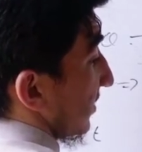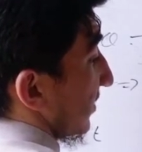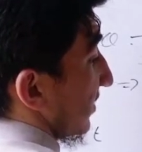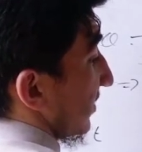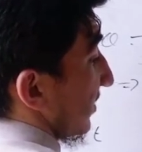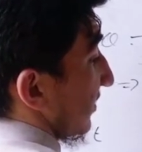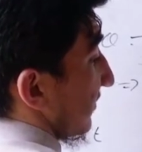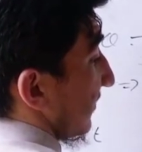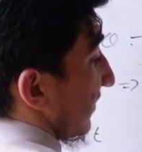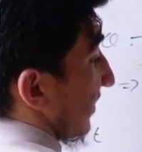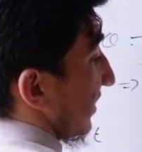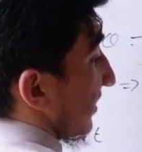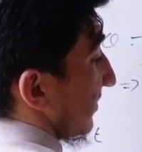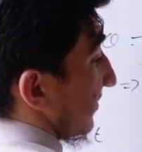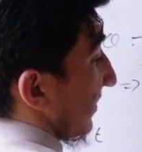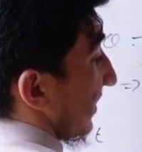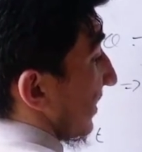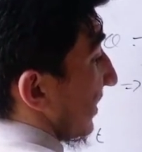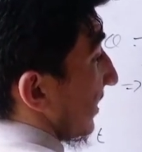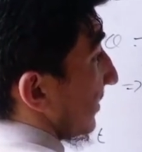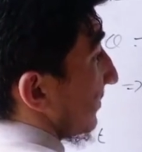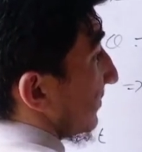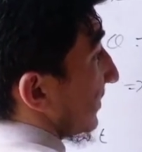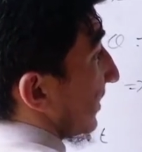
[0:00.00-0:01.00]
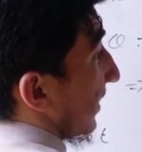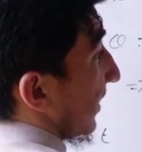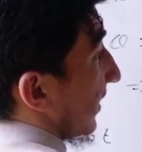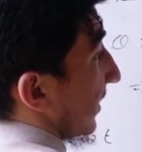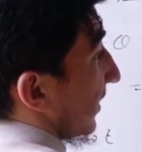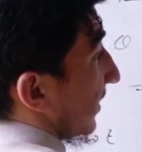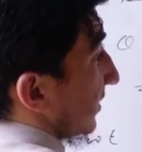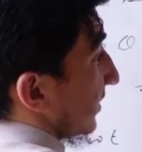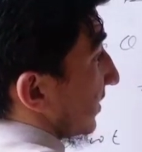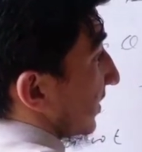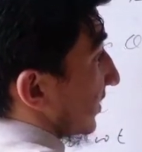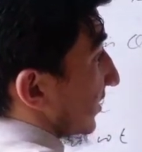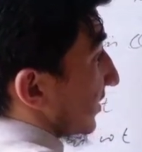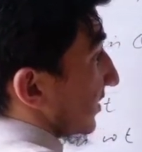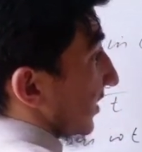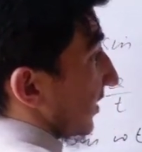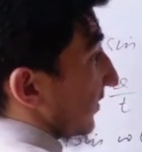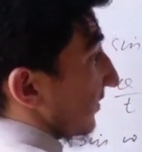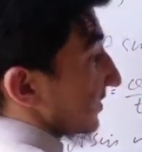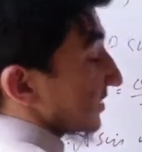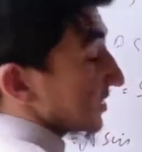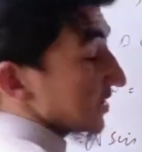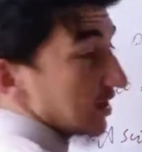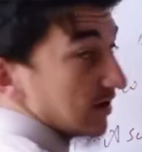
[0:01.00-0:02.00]
divided by lambda, and the
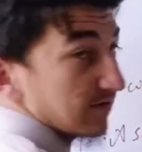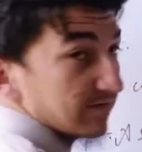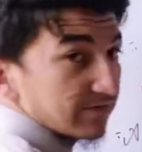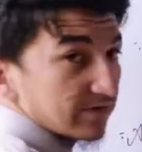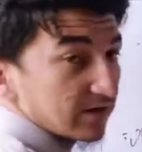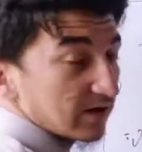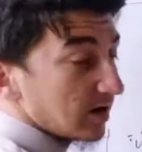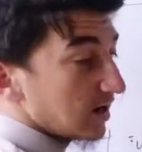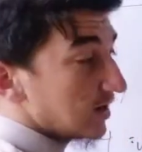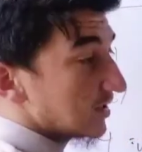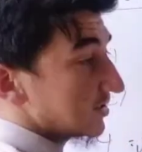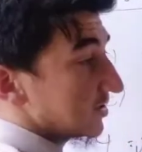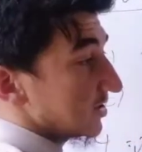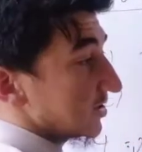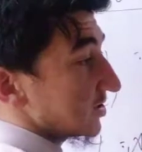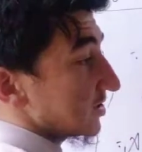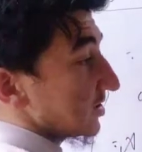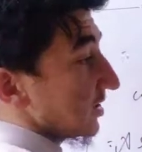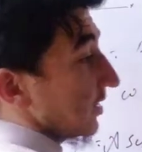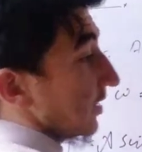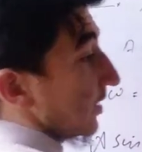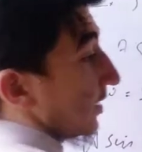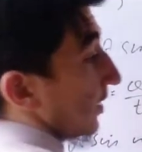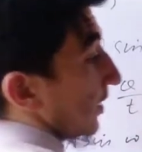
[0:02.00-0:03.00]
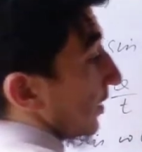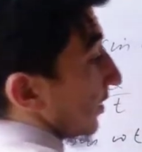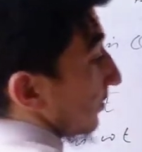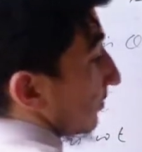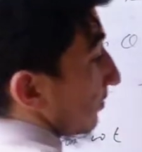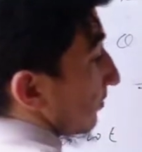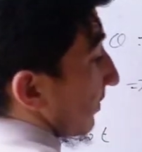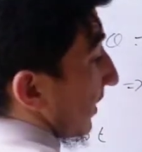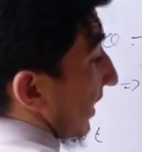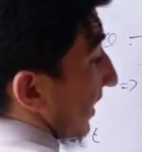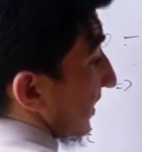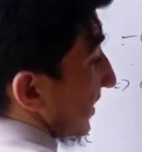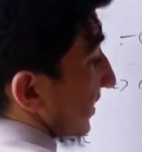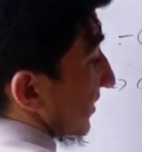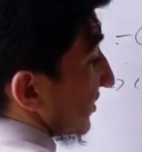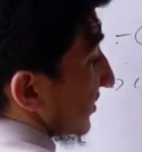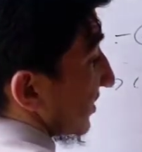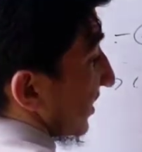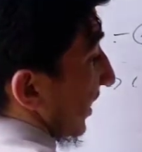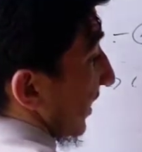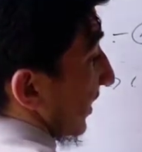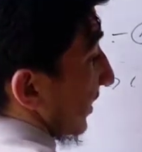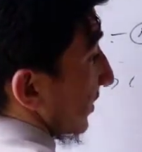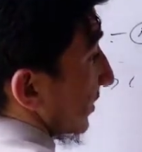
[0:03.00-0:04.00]
derivation of cos is minus
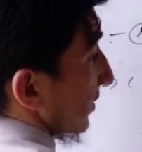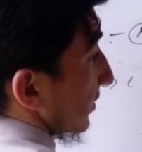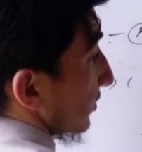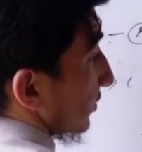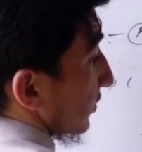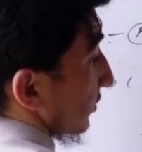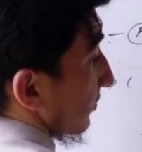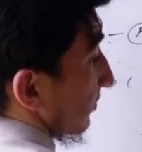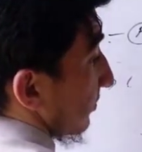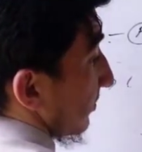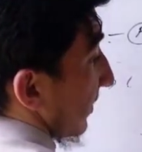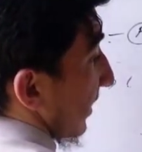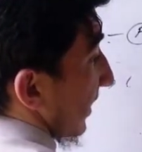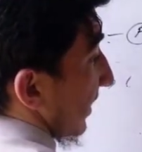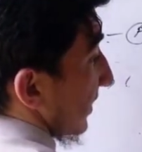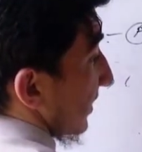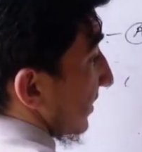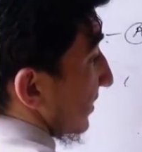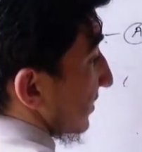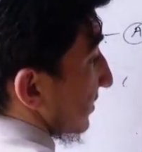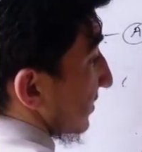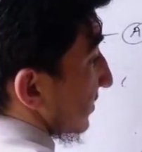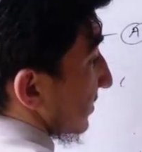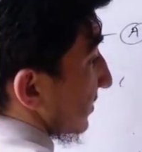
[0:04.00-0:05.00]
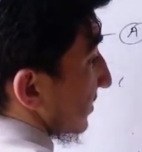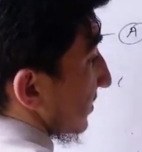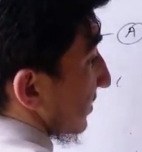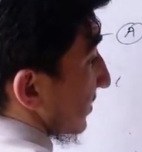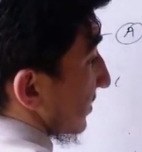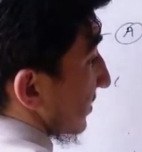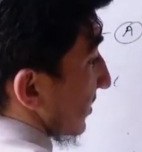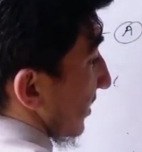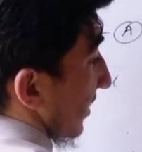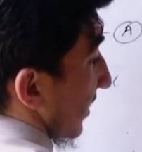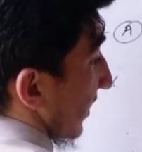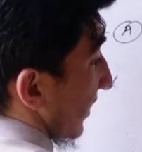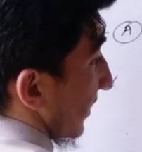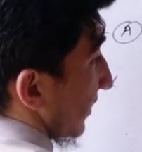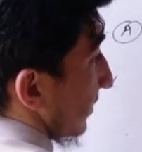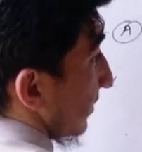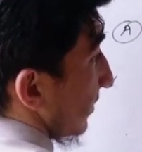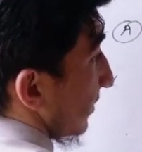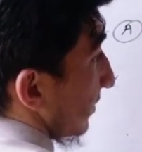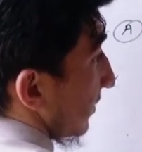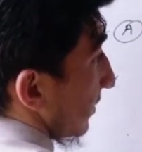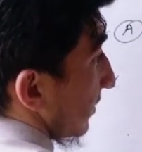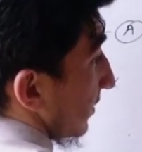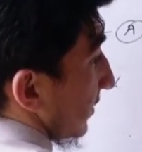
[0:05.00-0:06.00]
sine, so minus sine
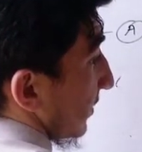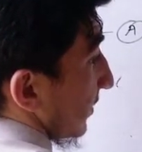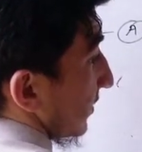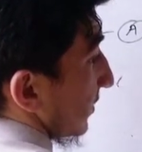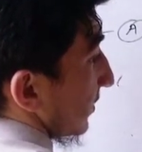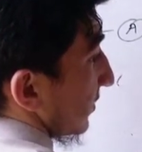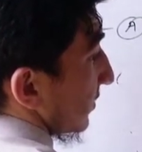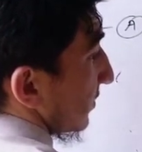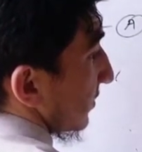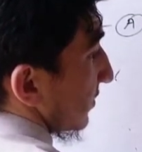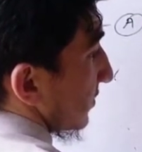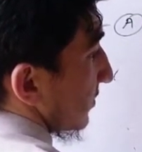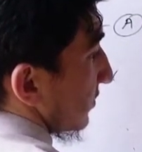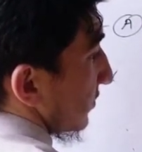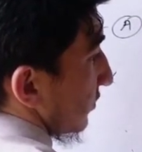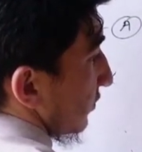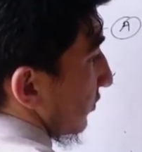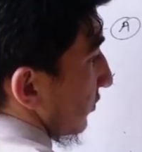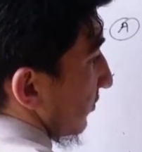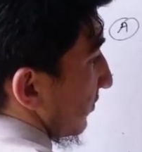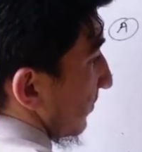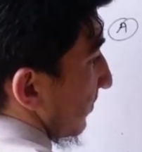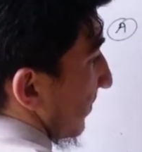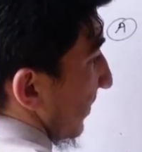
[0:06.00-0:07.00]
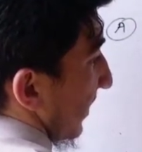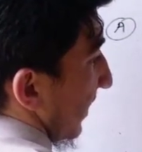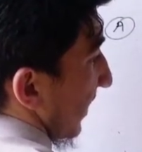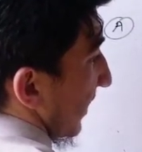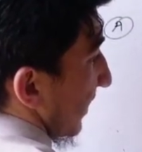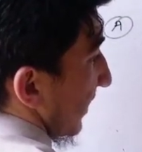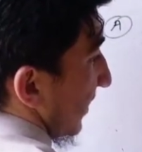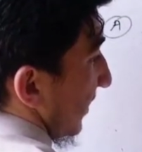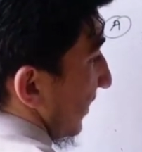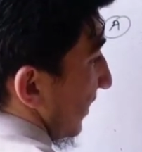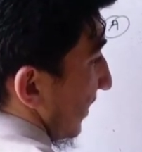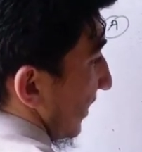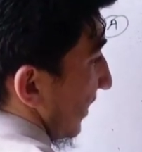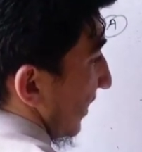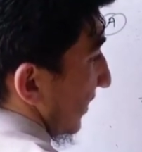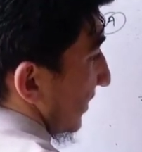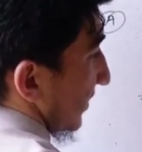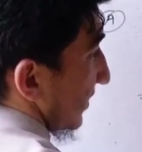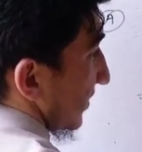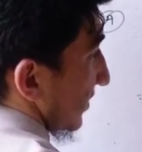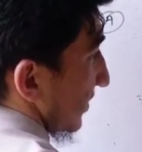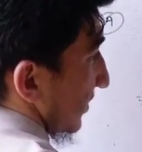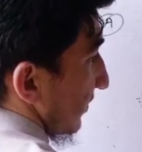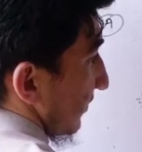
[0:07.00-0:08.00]
2 pi
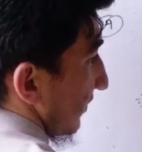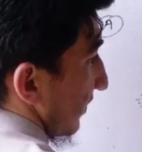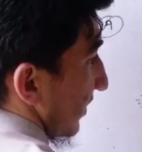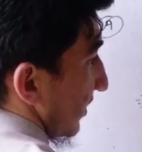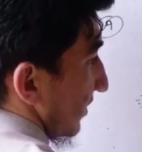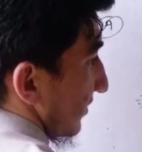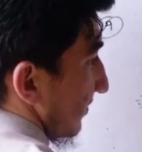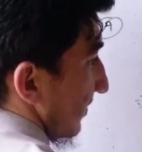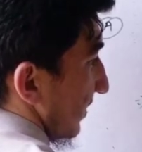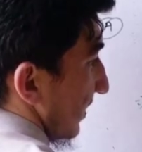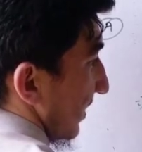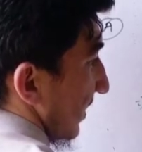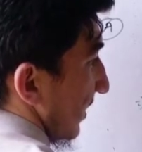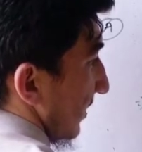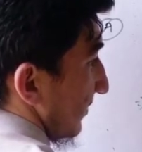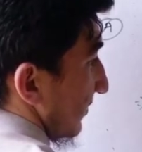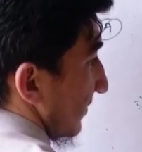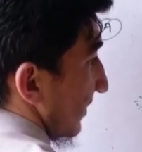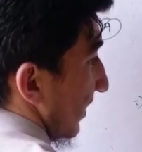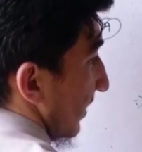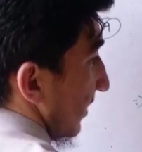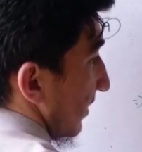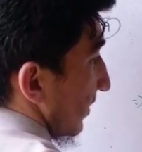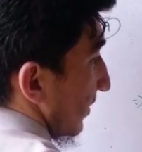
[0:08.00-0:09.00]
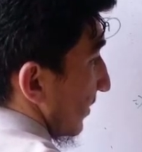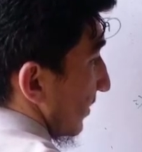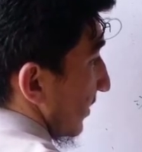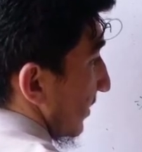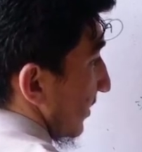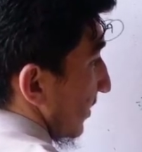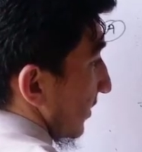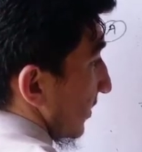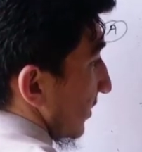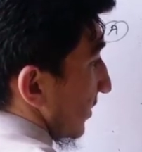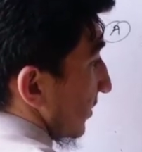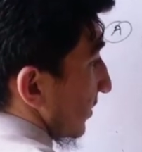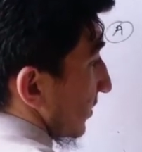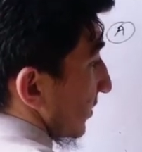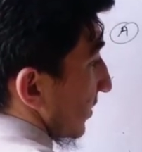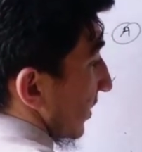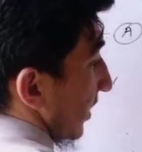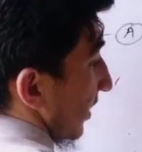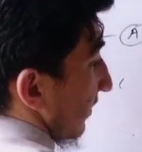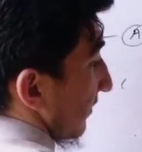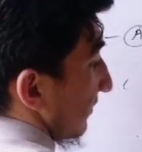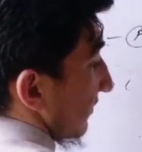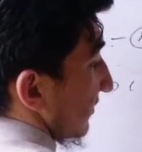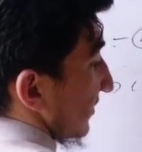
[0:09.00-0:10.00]
x divided by lambda.
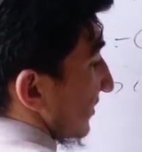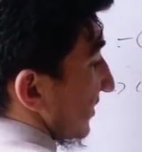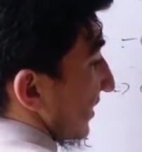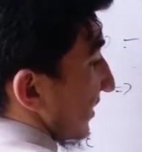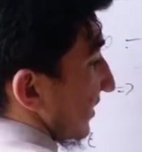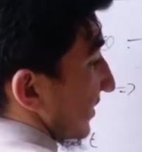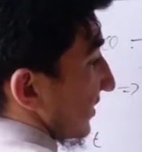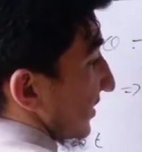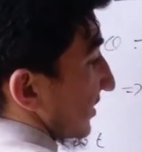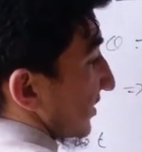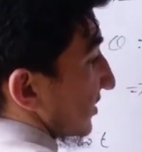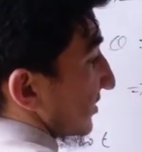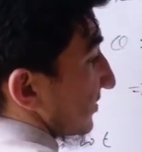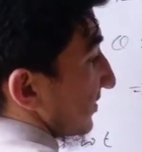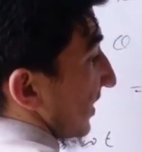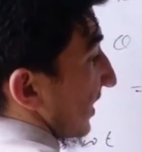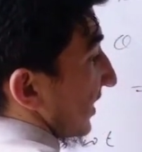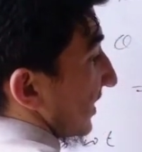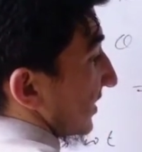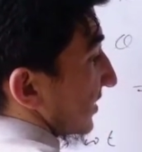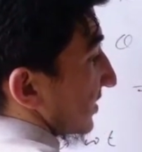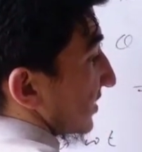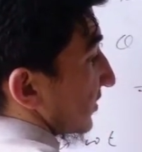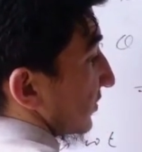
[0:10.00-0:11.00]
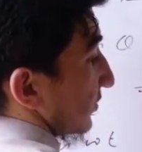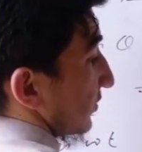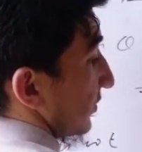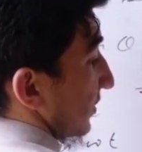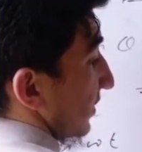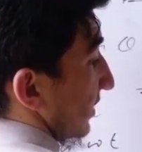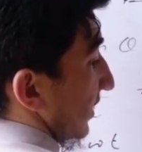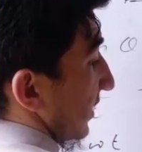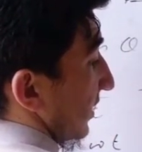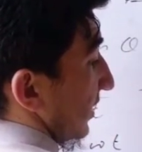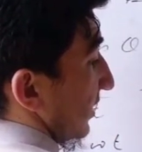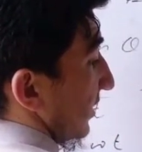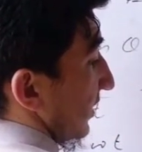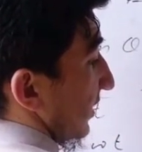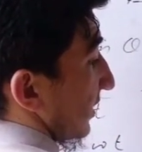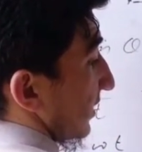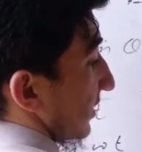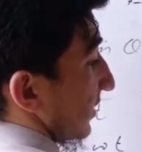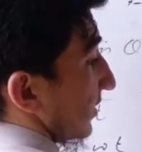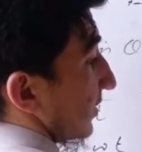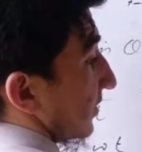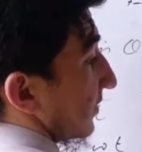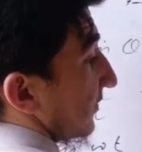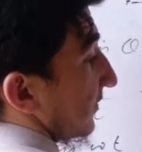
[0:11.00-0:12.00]
Now take this minus over here,
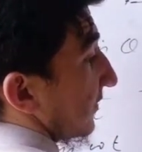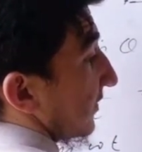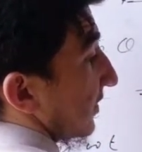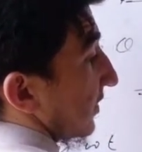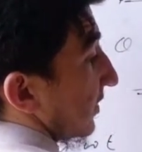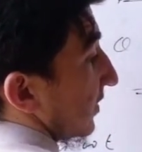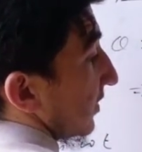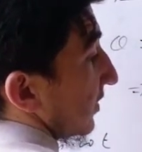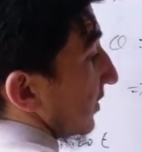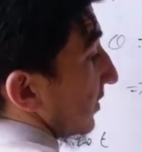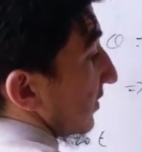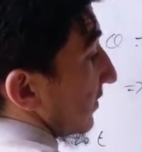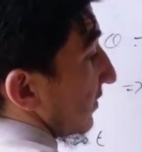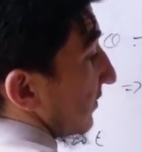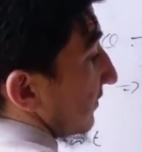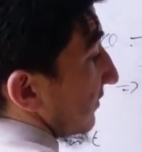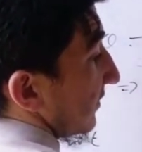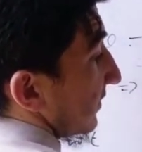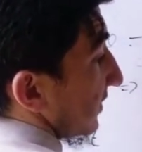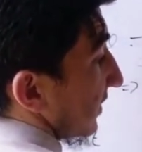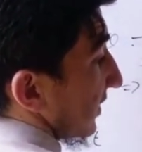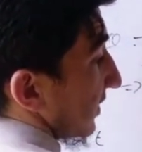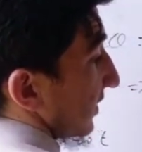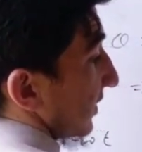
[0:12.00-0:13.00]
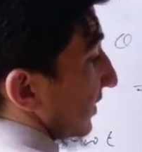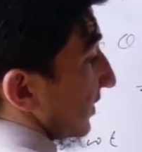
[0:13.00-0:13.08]
we can